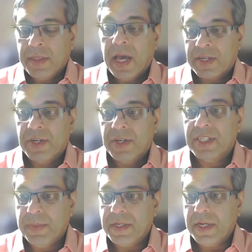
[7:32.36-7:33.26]
action
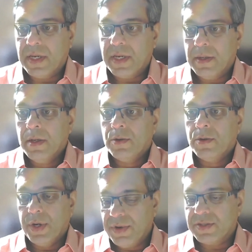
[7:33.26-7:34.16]
is being taken
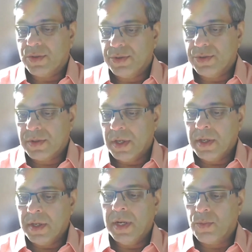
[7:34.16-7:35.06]
to address those
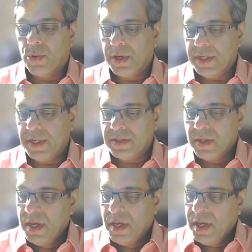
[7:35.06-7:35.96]
inequalities.